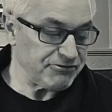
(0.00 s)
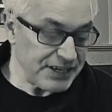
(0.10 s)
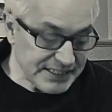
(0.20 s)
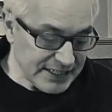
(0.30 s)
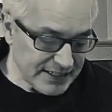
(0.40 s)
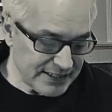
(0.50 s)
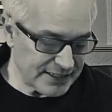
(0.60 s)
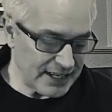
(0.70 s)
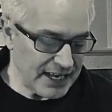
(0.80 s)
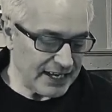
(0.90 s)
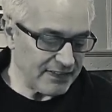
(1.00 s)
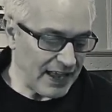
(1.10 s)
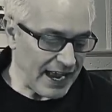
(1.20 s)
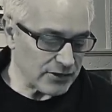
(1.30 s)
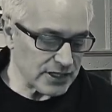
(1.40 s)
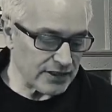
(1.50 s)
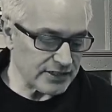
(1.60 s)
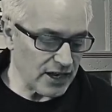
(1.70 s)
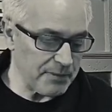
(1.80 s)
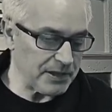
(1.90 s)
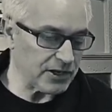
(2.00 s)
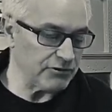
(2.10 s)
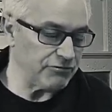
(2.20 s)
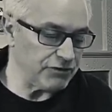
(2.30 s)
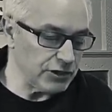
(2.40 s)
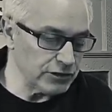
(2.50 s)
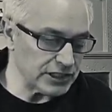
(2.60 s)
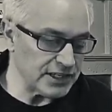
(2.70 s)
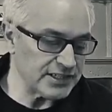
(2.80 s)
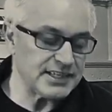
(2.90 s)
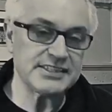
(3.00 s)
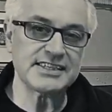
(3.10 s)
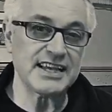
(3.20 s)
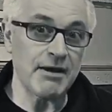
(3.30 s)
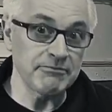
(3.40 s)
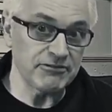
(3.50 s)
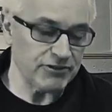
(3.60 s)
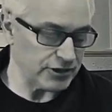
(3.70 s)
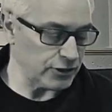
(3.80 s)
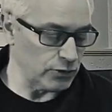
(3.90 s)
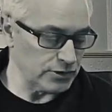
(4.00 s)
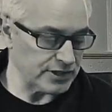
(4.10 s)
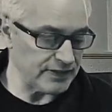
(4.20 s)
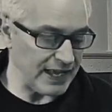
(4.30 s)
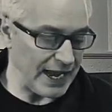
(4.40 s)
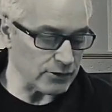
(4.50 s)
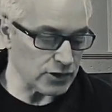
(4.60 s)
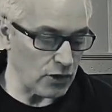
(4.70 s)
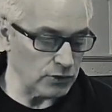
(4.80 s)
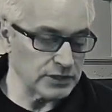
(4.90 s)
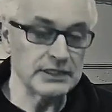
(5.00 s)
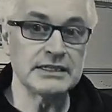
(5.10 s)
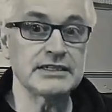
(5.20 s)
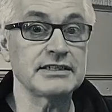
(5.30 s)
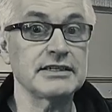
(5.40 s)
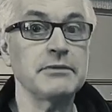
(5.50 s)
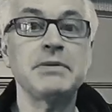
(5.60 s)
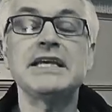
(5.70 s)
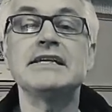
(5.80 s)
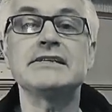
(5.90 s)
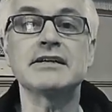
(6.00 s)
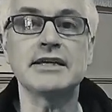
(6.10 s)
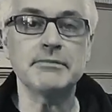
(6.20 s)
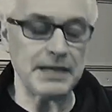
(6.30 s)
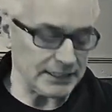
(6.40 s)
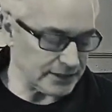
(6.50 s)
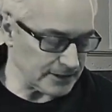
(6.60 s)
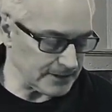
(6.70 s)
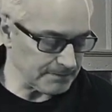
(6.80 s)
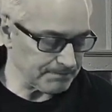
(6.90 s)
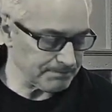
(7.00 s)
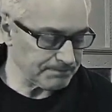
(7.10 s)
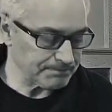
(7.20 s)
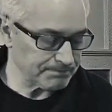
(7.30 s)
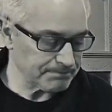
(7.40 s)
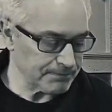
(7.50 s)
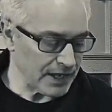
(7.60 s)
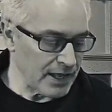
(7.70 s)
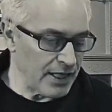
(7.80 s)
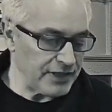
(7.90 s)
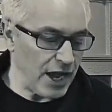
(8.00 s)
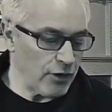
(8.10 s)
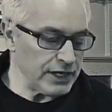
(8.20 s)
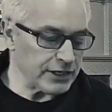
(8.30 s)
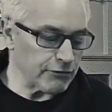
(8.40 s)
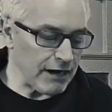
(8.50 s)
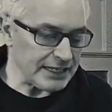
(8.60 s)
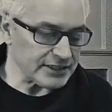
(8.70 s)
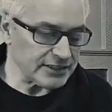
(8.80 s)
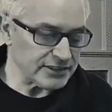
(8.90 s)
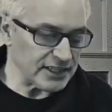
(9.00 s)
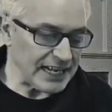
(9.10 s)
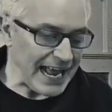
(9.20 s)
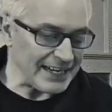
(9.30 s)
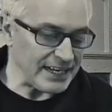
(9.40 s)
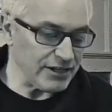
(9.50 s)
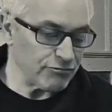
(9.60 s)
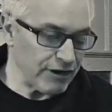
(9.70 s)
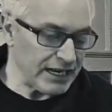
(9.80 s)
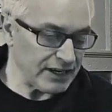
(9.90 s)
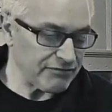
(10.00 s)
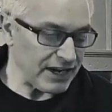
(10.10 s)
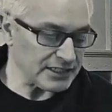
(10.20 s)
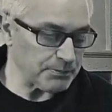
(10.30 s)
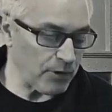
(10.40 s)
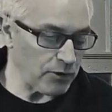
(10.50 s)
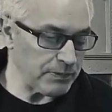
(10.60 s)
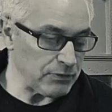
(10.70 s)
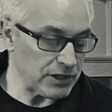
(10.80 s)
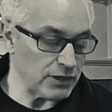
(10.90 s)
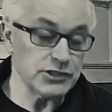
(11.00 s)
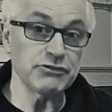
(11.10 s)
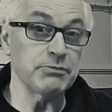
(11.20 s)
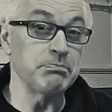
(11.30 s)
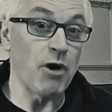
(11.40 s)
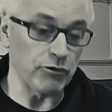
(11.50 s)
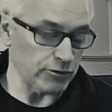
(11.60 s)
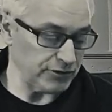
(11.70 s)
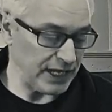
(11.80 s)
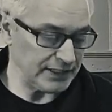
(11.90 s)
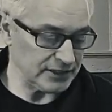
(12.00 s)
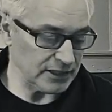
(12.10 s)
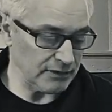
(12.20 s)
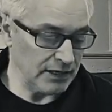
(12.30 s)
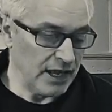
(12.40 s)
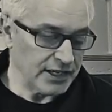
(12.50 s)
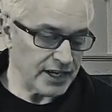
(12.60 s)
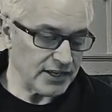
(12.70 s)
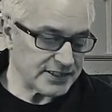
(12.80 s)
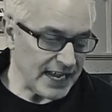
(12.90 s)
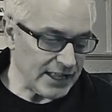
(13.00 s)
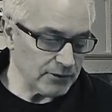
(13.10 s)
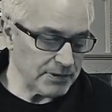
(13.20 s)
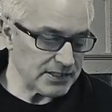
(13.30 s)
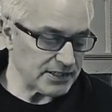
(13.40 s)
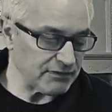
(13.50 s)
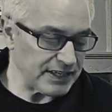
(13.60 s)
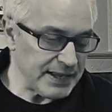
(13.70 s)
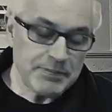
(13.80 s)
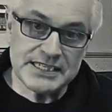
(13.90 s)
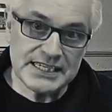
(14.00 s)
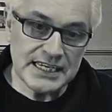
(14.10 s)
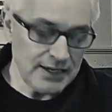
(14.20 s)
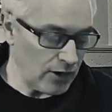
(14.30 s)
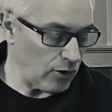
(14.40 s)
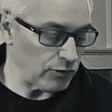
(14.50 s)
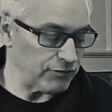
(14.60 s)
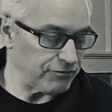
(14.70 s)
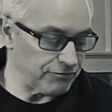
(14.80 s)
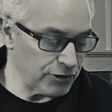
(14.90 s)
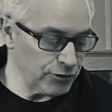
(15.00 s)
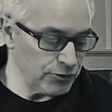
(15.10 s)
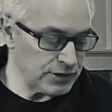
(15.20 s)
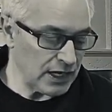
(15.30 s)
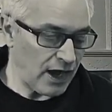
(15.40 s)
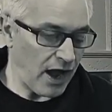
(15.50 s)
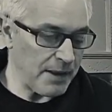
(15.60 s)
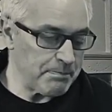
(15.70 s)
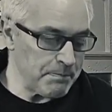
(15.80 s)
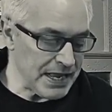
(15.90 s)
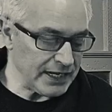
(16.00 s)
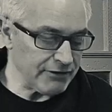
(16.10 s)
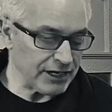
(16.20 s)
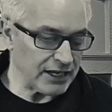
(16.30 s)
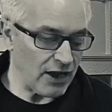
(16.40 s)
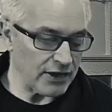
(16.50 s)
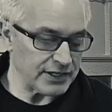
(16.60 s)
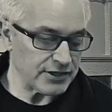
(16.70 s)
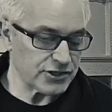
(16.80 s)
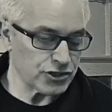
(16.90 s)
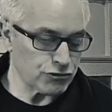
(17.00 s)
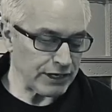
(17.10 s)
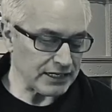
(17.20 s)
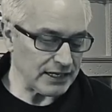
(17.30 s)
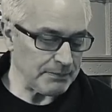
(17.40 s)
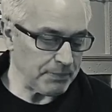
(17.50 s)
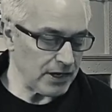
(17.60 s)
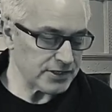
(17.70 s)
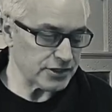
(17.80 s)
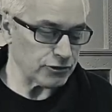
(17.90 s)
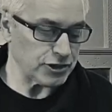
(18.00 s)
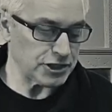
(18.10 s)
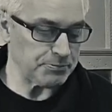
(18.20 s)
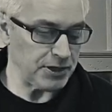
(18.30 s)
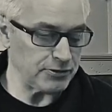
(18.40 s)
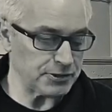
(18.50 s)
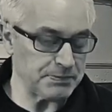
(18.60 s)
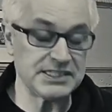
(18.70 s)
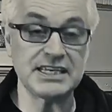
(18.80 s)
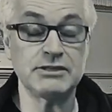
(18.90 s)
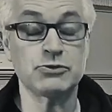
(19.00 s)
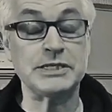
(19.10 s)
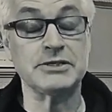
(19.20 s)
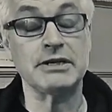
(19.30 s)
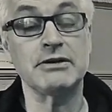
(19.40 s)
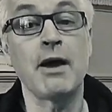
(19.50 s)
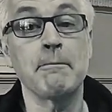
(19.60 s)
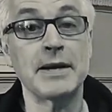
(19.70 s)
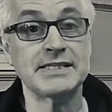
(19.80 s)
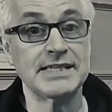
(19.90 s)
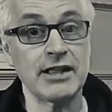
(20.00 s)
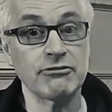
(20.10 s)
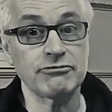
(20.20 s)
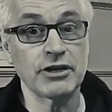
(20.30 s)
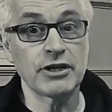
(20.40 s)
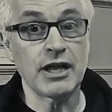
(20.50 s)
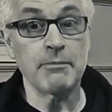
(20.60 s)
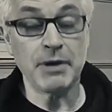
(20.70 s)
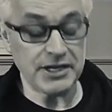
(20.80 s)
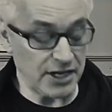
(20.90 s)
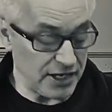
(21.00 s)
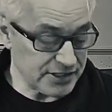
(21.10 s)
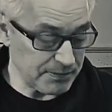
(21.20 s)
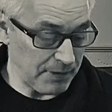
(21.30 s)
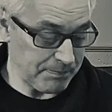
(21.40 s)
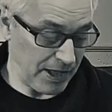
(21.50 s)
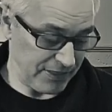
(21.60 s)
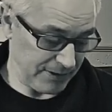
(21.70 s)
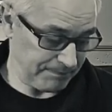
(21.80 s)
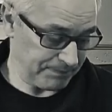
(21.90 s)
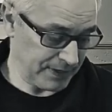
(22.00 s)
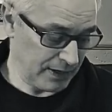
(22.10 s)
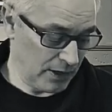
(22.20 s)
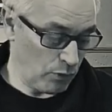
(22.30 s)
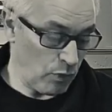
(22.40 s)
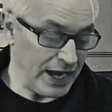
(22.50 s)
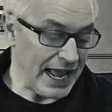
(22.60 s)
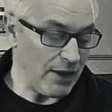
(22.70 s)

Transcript: visitors staying in the house at the time, the confusion and discomfort caused in the household can be easily imagined. The only corrections that had any real effect upon me were those of a moral nature. Curtailments of liberty or of food I merely regarded as strictly personal disputes between myself and my nurse and my mother. When,